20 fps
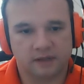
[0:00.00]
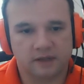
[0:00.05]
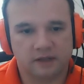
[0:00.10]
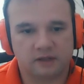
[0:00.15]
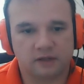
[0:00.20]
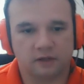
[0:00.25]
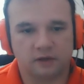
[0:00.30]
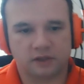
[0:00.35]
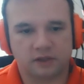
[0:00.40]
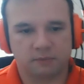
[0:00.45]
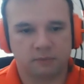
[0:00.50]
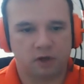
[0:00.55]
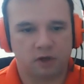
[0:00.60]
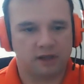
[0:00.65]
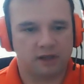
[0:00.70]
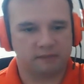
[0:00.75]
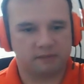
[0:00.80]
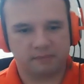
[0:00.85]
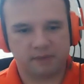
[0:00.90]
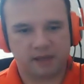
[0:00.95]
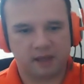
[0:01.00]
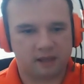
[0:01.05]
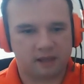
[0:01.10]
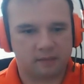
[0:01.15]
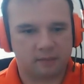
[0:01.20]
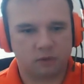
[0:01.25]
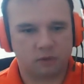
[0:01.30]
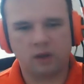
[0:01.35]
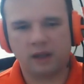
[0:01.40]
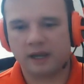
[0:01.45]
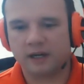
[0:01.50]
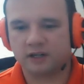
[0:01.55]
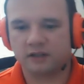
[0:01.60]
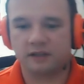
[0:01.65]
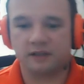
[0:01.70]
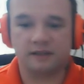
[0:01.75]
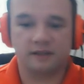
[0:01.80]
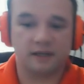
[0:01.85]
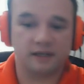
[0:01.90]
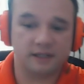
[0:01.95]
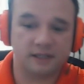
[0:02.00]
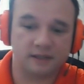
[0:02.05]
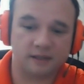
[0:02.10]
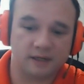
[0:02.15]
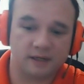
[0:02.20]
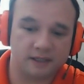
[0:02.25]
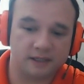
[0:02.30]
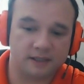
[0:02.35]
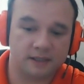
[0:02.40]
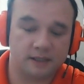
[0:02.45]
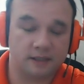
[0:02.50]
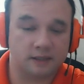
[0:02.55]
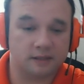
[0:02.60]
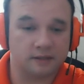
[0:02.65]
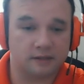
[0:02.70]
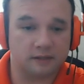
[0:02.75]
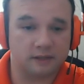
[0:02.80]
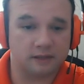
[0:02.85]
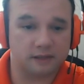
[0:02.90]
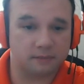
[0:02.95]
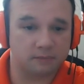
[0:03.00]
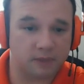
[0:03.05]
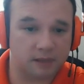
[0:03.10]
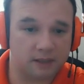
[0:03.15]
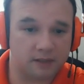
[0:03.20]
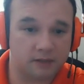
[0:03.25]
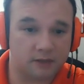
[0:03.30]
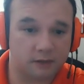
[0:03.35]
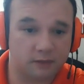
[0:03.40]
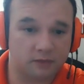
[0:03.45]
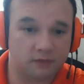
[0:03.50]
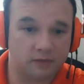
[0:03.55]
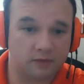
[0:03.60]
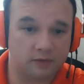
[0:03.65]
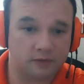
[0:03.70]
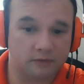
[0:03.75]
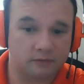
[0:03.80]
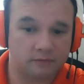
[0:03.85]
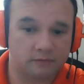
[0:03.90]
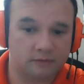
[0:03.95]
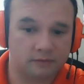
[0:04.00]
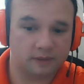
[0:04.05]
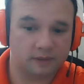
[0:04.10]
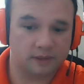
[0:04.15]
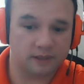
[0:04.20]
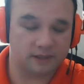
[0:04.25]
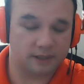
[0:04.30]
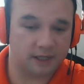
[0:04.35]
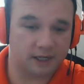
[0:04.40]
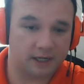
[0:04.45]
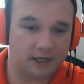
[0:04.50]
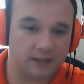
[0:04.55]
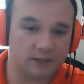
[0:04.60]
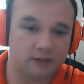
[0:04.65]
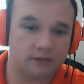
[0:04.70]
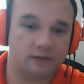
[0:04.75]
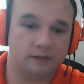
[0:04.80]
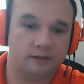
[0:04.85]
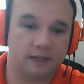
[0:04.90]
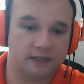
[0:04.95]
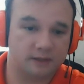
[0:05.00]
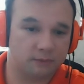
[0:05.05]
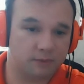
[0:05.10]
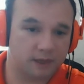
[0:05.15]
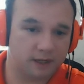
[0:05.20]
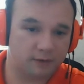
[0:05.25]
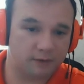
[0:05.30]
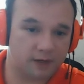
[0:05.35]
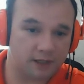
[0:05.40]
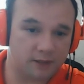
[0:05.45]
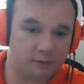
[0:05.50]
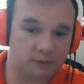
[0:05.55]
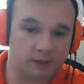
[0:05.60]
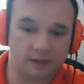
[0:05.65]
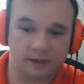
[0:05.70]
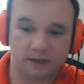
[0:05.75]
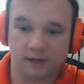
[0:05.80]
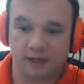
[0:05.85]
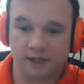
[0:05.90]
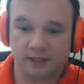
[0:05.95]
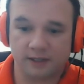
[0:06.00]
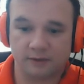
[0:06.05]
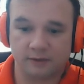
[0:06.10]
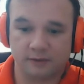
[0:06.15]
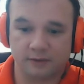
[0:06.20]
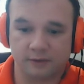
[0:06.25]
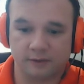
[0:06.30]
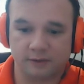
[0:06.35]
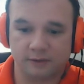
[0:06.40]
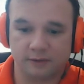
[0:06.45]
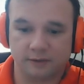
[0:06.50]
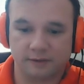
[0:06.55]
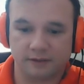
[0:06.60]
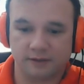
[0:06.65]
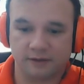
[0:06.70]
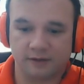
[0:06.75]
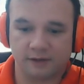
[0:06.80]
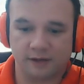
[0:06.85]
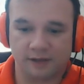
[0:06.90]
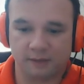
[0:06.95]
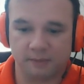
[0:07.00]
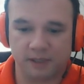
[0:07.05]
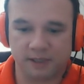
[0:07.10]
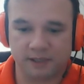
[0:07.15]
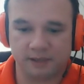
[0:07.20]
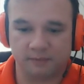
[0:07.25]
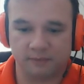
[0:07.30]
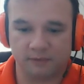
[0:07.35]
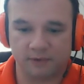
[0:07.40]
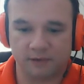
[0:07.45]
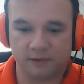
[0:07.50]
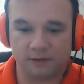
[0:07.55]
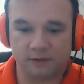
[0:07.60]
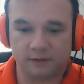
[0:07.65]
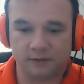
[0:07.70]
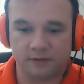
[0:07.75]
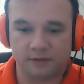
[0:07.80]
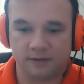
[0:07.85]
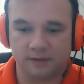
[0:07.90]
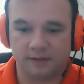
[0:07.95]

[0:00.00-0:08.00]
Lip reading: So small. Well, actually, 1996. So just to make Joe feel his age, that's when I graduated high school. I don't know how that makes him feel.